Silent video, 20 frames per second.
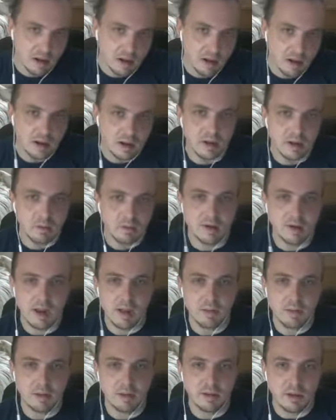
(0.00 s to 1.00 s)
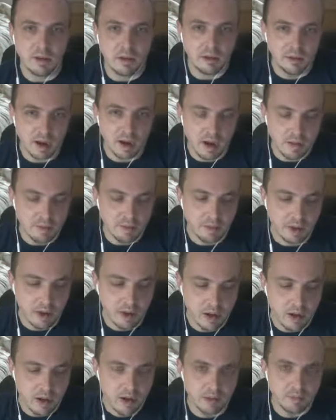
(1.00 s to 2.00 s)
which happens all the time.
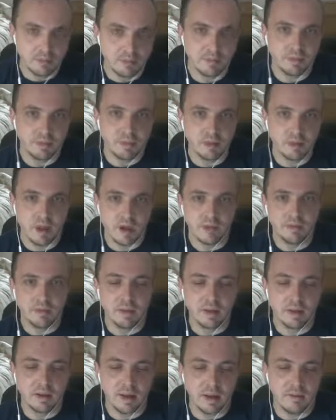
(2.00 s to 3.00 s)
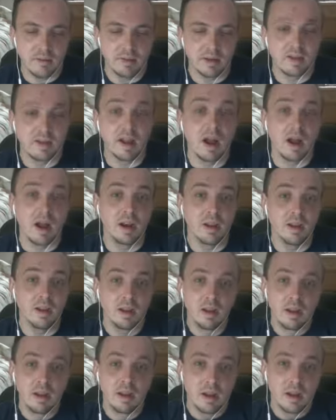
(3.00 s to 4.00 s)
Kind of this like facade.
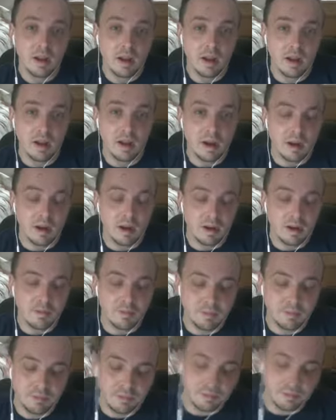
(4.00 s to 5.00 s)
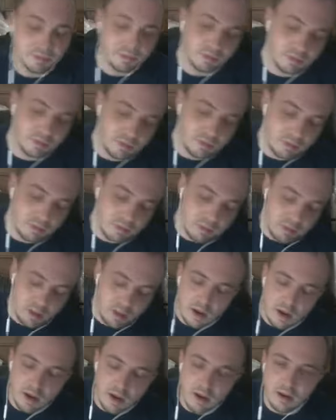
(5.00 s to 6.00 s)

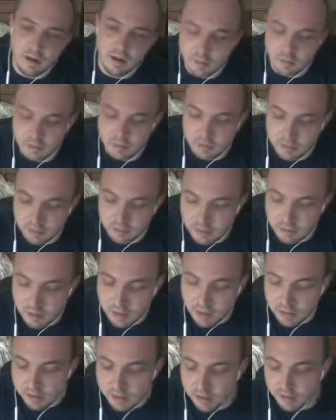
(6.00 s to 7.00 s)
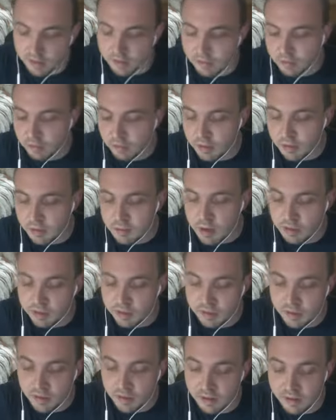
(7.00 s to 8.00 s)
The tons of
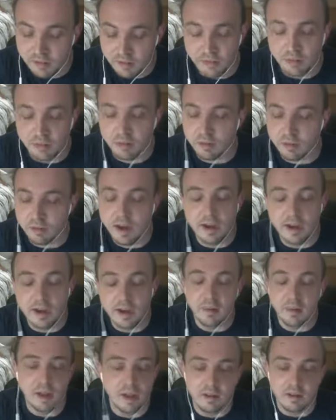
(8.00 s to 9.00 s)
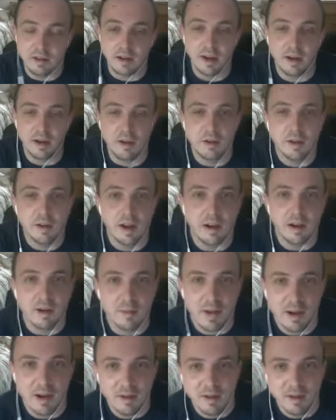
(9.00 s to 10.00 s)
reposting of random things that I don't care
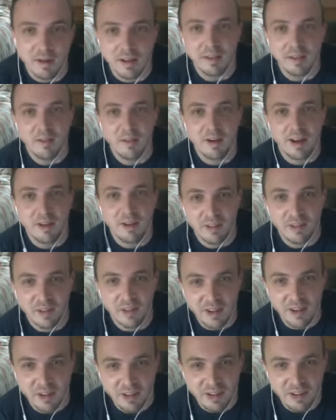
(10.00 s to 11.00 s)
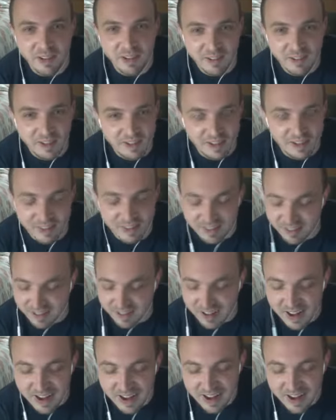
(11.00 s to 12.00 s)
about, one after another, which is
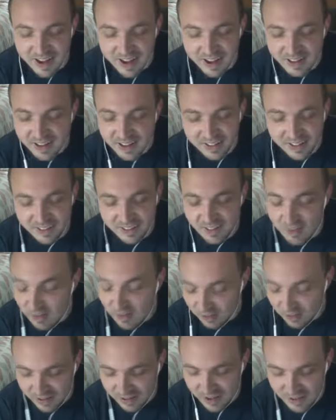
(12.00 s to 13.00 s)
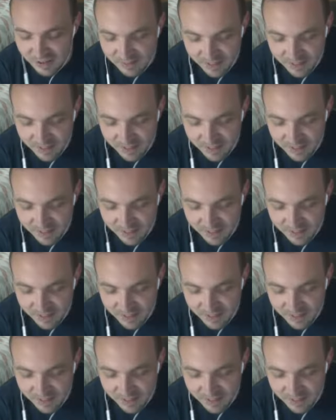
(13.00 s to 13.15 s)
all the time.